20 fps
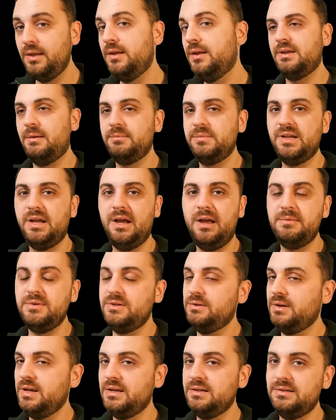Sometimes
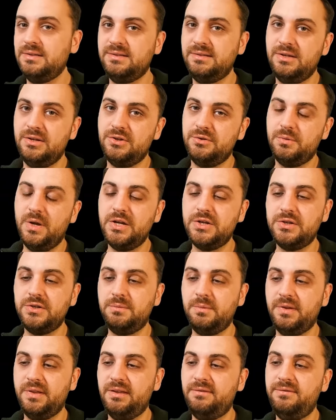you'll get into situations
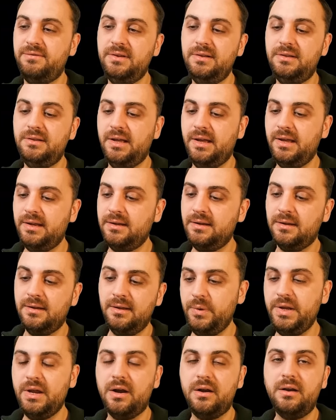where they feel like
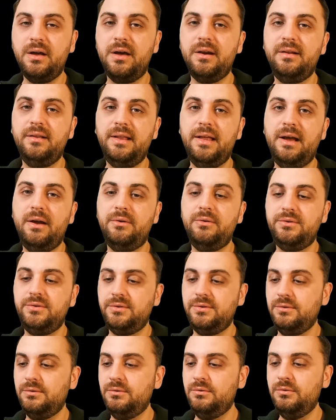we are not allowed
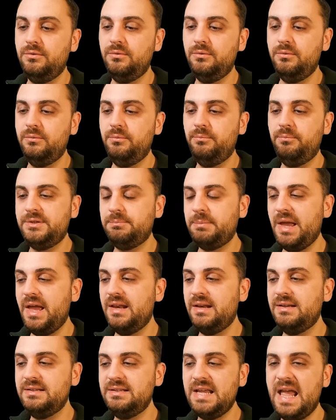to
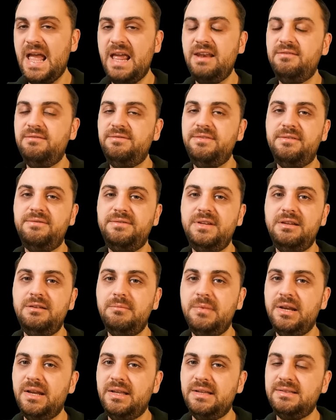spend 10, 15
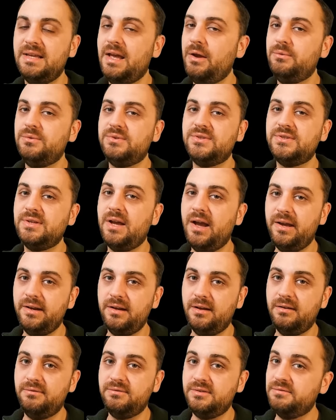minutes outside
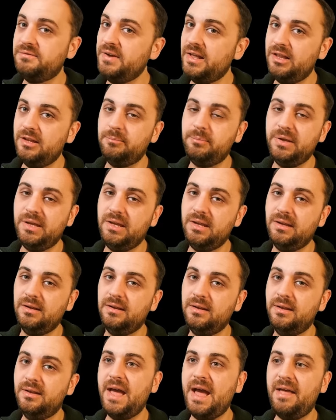of
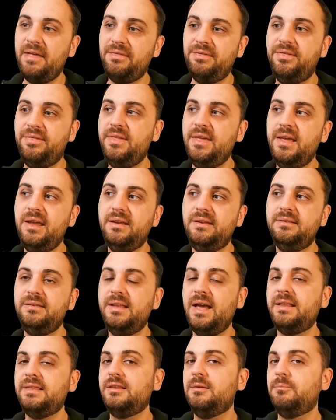developing that thing
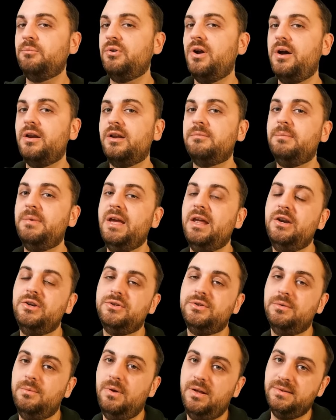that the product
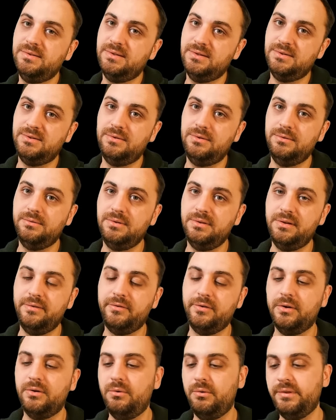manager wants us to
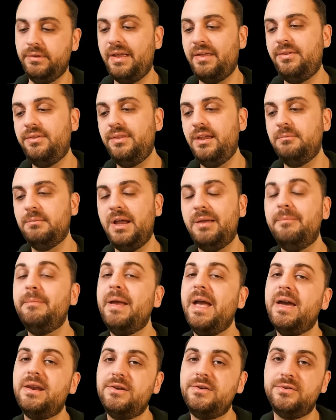deliver or that thing my
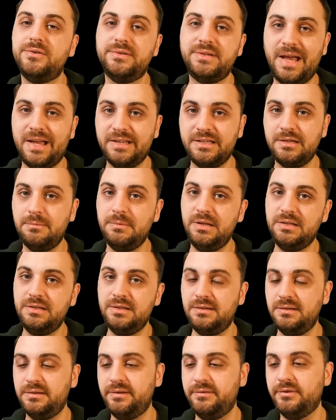manager's asking me to
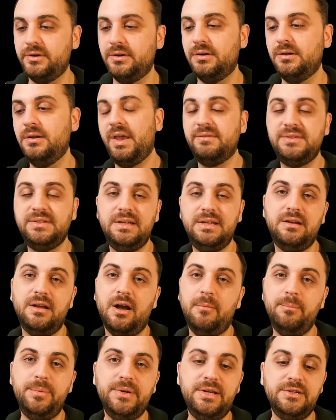deliver. I've seen
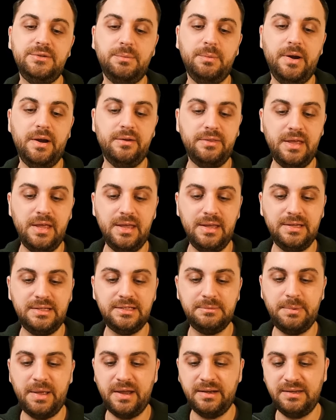companies where they
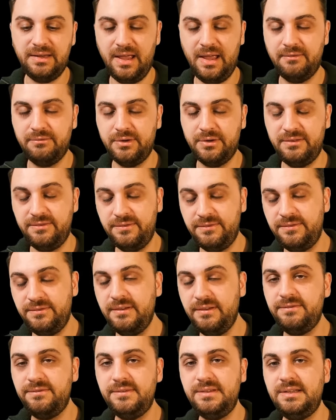expect every
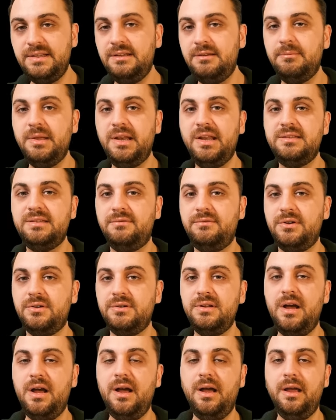15 minutes of your
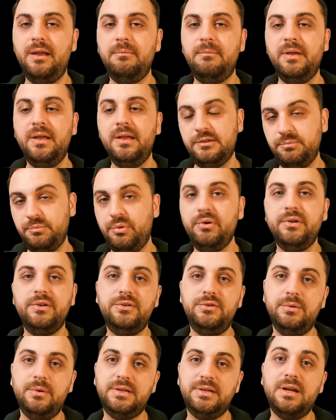time is put
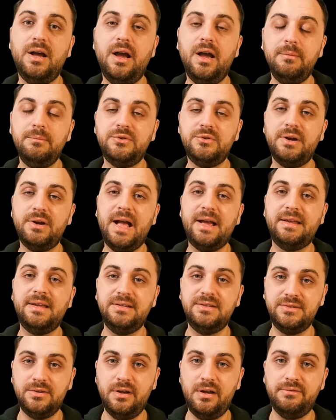into a time tracking
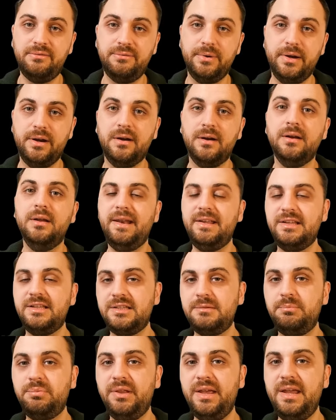software and
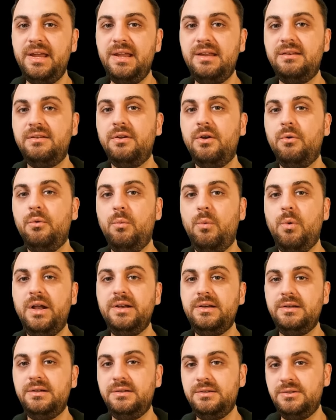explained
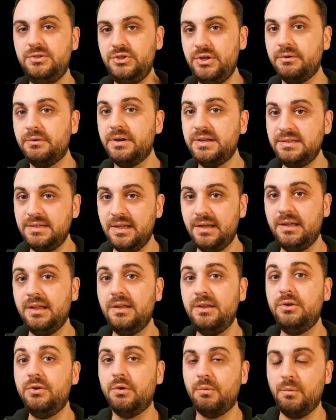what Jira
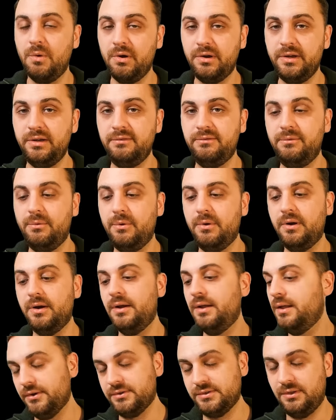ticket you're working for.
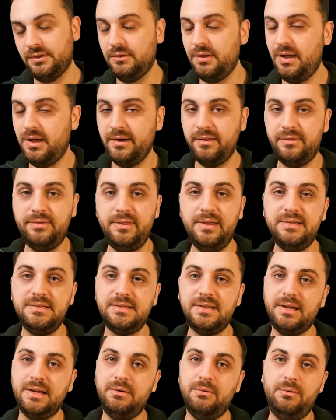There's a lot of things
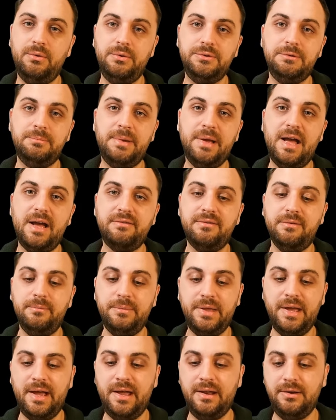that can hold you back from
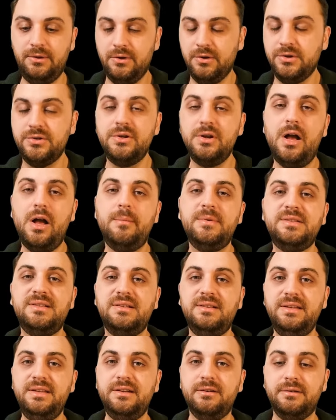that. Your job as a
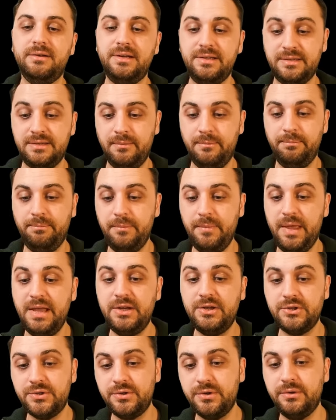leader is make
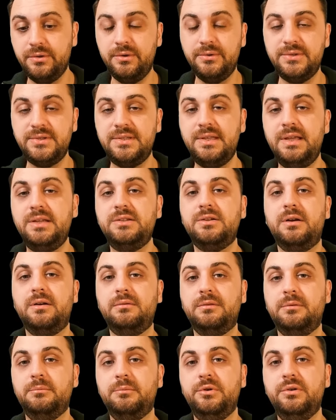sure those things are
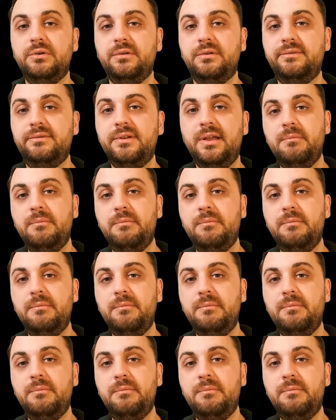removed.